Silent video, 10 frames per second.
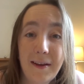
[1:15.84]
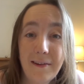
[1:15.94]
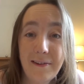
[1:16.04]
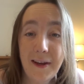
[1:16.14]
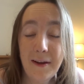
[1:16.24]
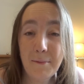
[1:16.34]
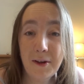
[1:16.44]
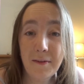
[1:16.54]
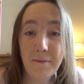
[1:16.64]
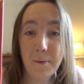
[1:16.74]
So yeah, I'm
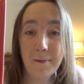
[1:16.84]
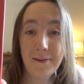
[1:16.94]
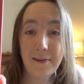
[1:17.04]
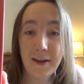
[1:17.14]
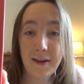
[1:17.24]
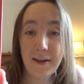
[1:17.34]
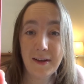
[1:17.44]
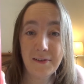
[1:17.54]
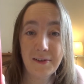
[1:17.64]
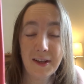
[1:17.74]
looking forward to
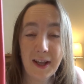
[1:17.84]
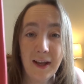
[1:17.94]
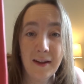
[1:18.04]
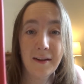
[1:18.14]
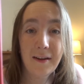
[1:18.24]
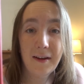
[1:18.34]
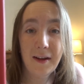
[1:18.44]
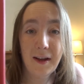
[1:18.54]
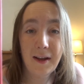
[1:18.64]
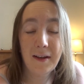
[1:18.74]
using that.
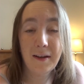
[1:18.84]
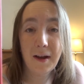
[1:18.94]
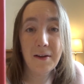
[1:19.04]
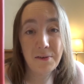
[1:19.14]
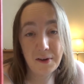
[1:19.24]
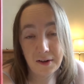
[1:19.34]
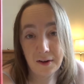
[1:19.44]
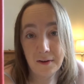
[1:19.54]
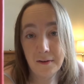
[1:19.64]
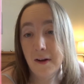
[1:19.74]
And as you
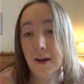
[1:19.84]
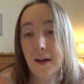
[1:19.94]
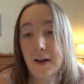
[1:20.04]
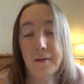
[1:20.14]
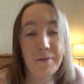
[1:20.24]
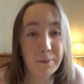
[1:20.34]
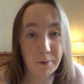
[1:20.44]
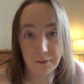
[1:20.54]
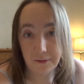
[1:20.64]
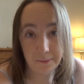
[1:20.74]
know, if you
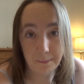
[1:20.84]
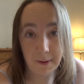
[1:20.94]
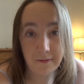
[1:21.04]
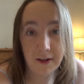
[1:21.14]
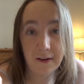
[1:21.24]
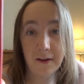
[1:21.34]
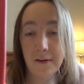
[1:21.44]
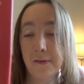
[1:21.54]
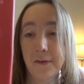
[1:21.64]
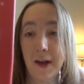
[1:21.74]
watch my
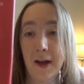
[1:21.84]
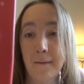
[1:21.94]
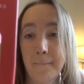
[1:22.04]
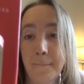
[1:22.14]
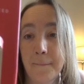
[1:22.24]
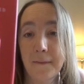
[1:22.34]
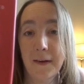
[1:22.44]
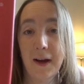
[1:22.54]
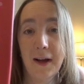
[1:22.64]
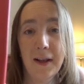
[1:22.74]
videos,
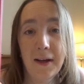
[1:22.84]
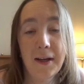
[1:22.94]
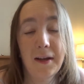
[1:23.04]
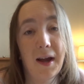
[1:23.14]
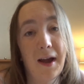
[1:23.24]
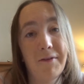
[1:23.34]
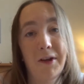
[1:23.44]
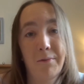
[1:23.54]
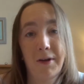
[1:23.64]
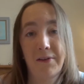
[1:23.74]
I like having
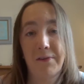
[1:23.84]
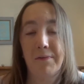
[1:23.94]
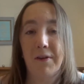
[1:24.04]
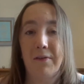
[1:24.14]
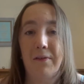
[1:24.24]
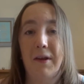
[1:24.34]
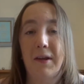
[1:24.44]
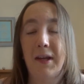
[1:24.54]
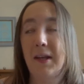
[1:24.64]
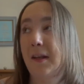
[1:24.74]
a reed diffuser
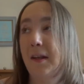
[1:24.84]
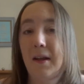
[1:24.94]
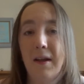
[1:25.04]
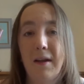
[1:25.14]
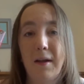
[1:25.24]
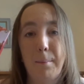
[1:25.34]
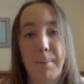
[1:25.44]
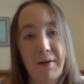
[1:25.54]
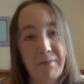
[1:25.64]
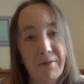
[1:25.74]
in
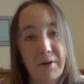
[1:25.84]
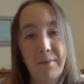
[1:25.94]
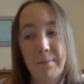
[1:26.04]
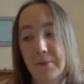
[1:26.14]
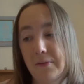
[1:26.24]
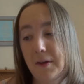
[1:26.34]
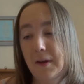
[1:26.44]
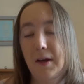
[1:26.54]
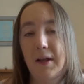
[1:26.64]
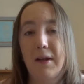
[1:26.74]
bathrooms,
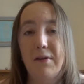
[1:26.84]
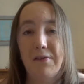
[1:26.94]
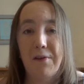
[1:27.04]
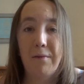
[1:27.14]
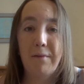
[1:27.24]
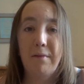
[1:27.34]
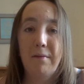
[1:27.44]
and then you don't